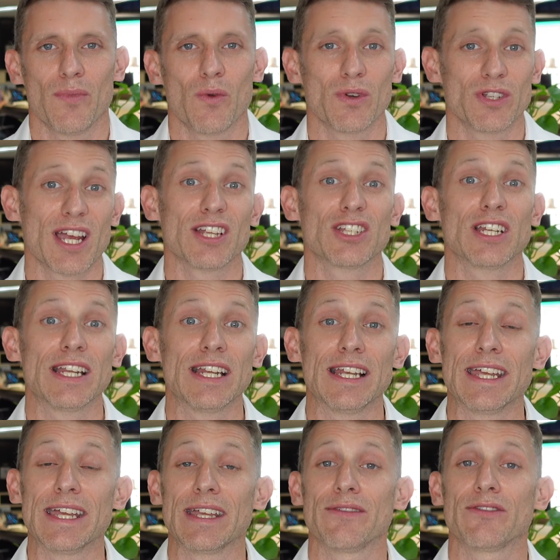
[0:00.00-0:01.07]
which actually
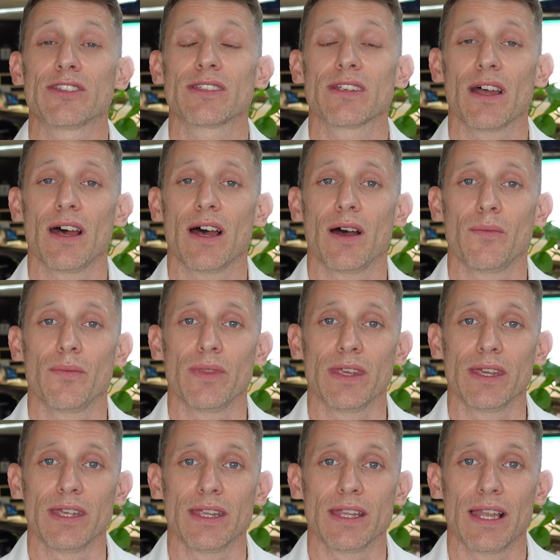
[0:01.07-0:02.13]
leaves
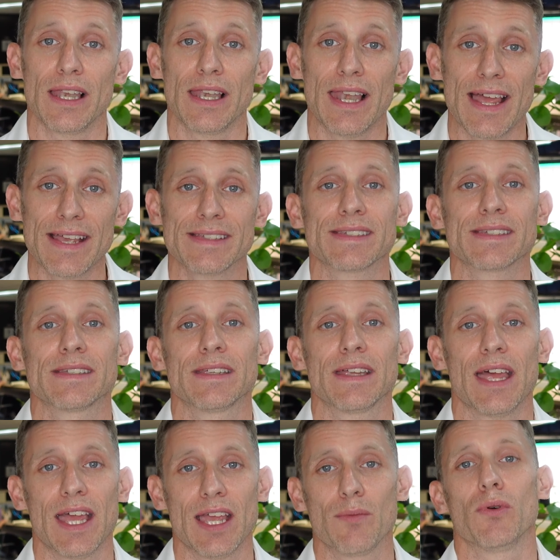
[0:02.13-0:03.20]
the less
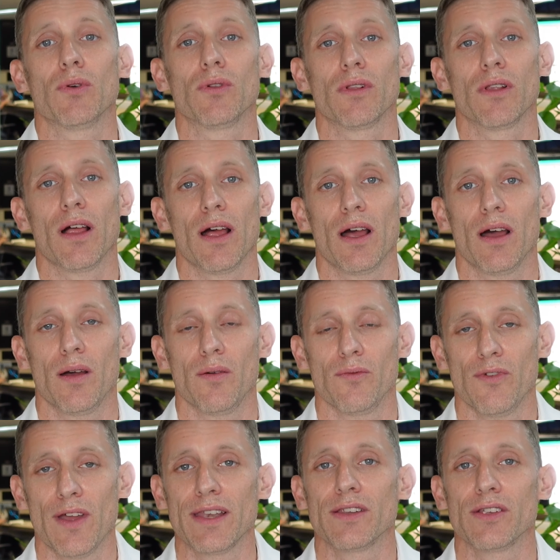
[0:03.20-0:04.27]
able
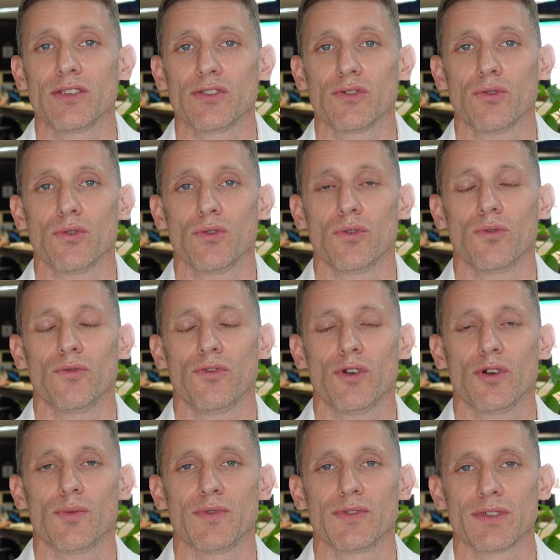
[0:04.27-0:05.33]
vendors or
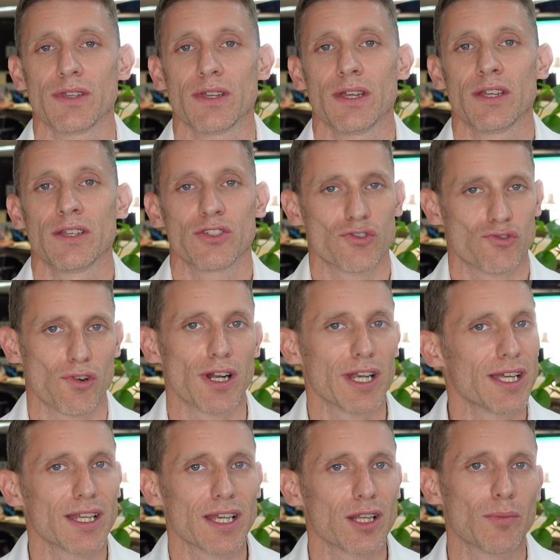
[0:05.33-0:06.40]
firms
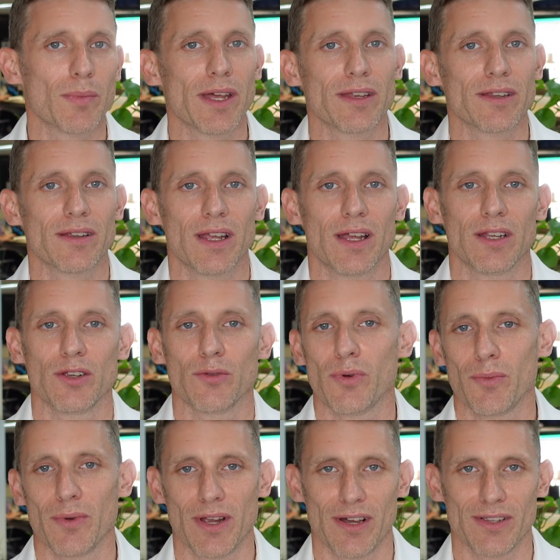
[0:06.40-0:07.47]
struggling a little bit, and you're
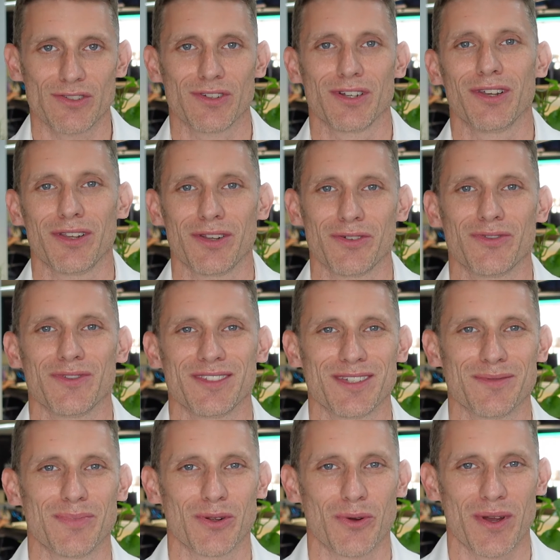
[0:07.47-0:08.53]
probably answering a lot of
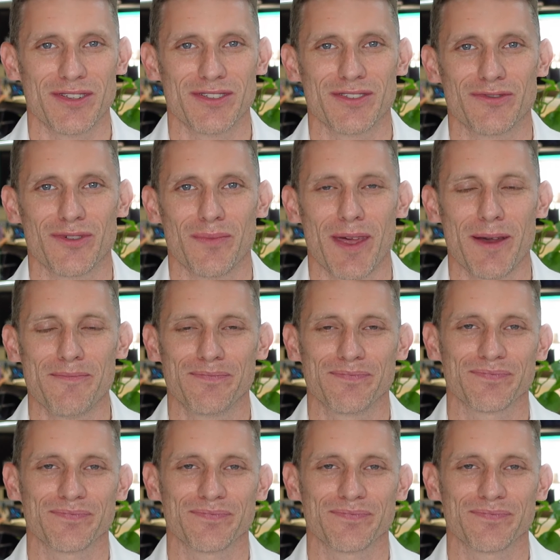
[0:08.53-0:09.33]
simple questions from them.